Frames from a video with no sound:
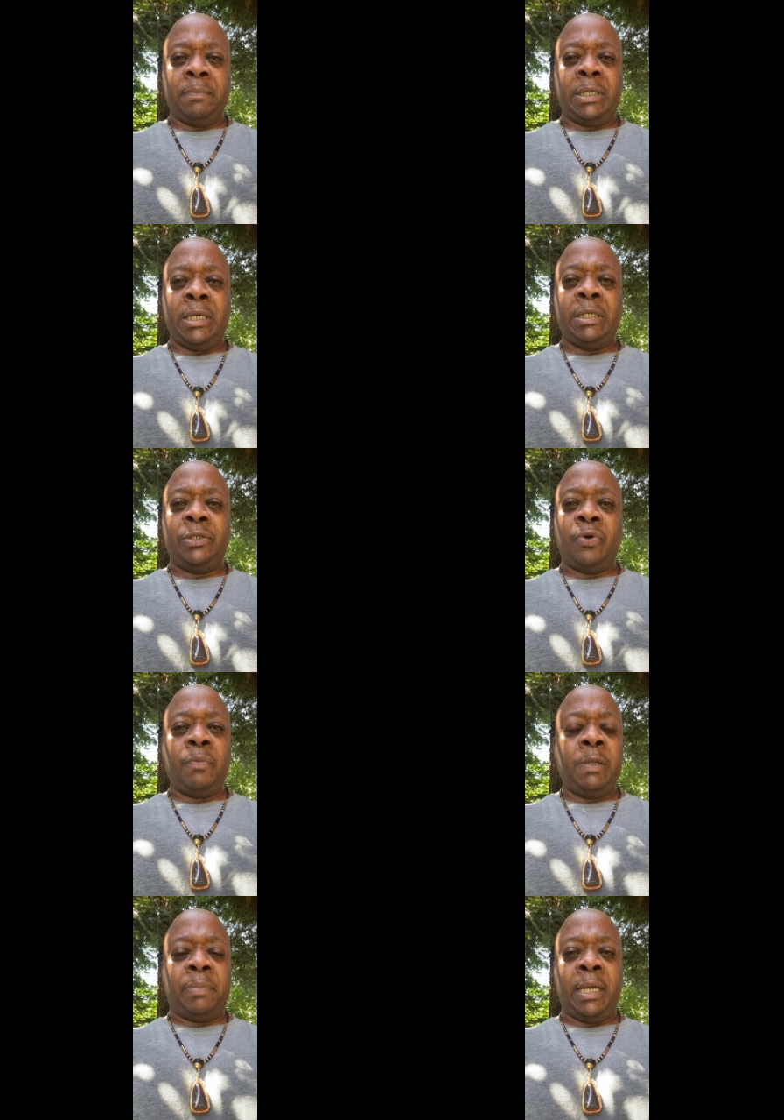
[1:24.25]
Kids
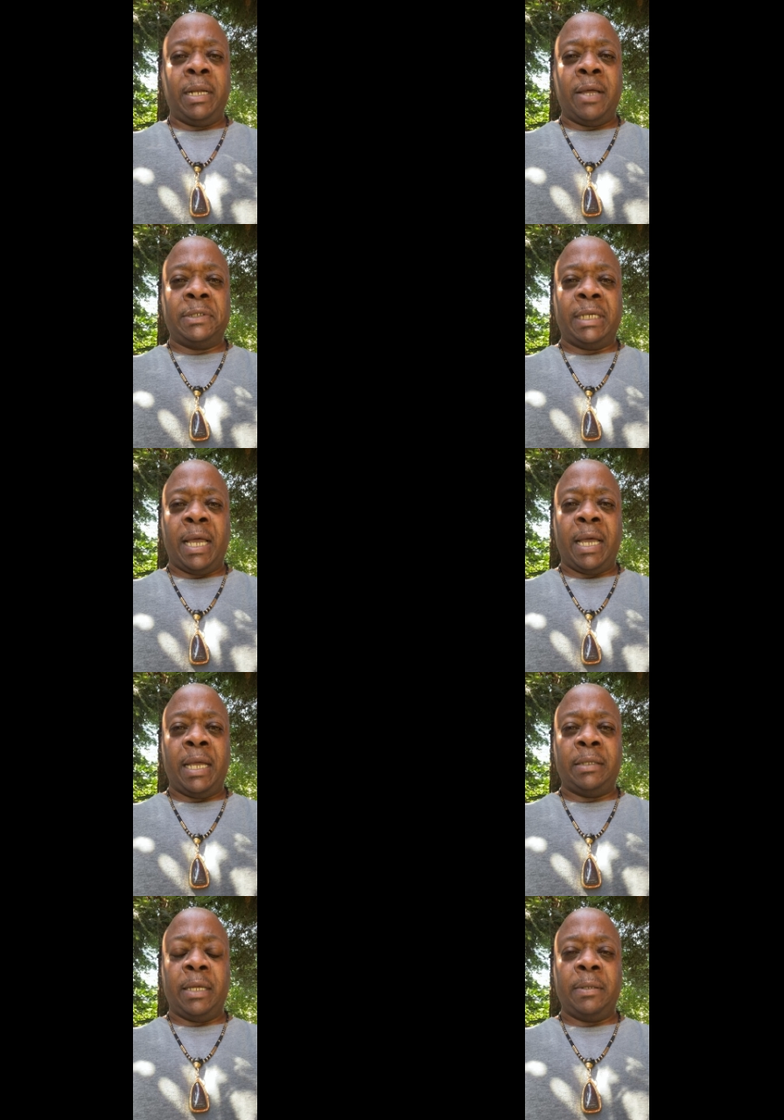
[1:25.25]
normally played outside.